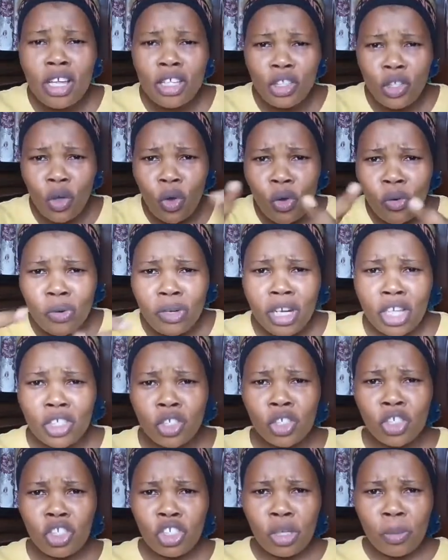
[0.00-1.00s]
the whole
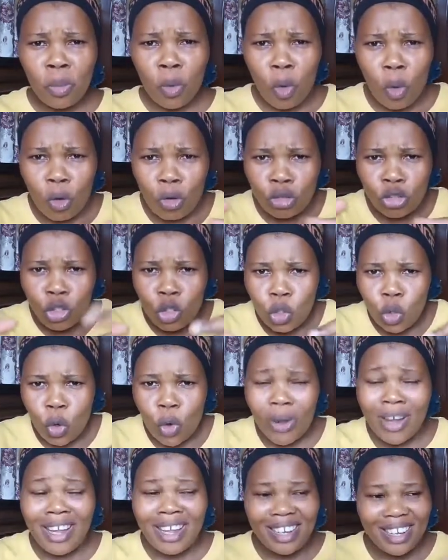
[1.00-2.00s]
relationship
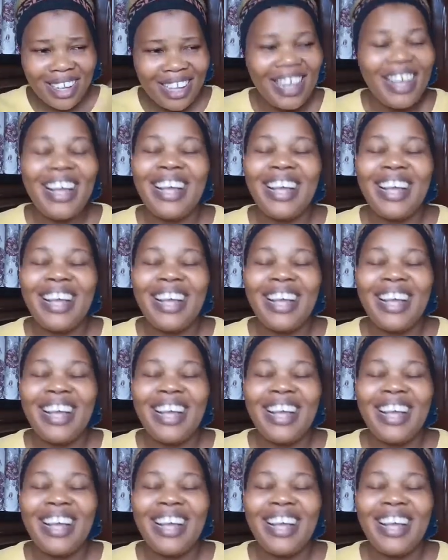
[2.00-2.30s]
conjoin